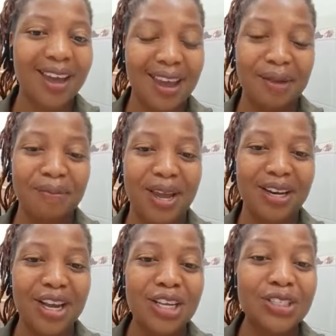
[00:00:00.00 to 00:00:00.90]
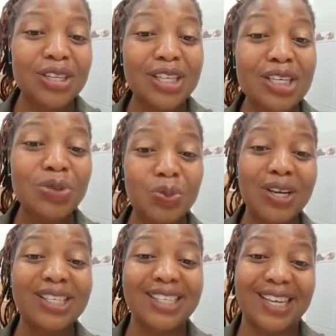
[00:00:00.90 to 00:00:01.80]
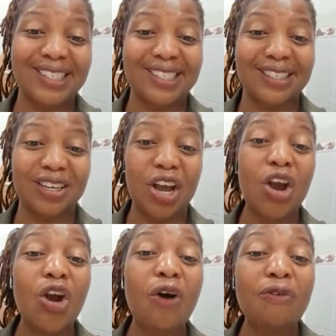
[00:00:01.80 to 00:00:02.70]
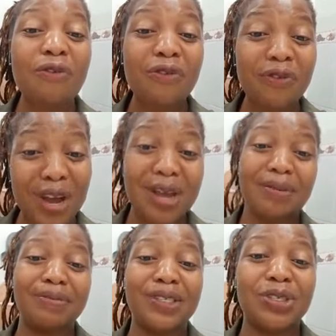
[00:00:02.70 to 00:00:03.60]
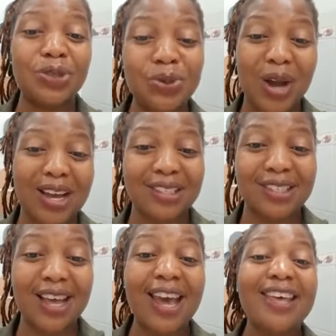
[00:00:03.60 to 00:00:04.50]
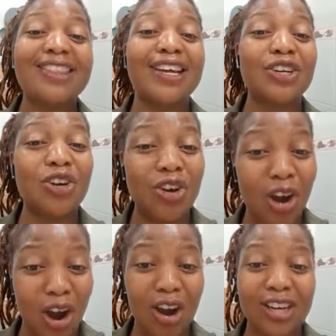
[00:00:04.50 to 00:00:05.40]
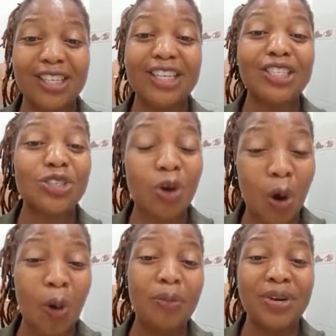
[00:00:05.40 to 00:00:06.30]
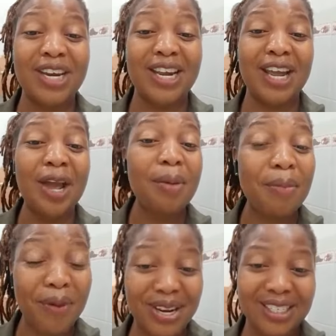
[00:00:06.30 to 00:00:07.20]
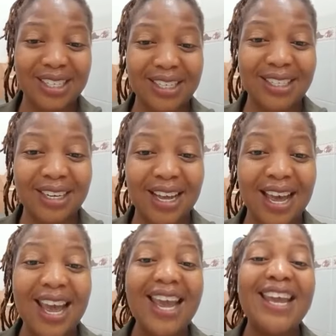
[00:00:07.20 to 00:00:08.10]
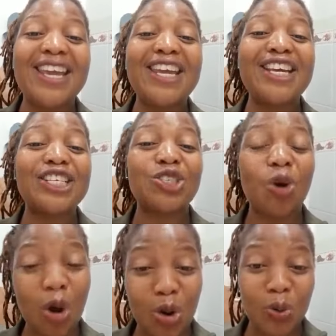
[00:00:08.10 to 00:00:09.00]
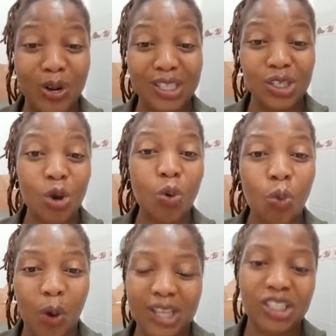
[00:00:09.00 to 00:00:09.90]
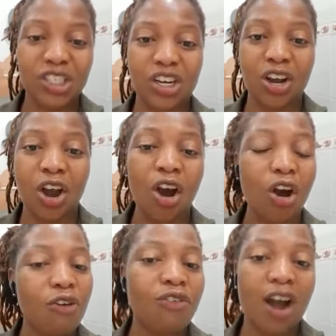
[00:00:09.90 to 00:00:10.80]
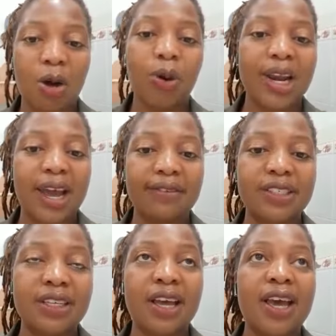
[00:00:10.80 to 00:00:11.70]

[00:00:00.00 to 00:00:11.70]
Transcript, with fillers: Amen. So this week's lesson confirms to us that God is omnipresent. He is always watching over our lives.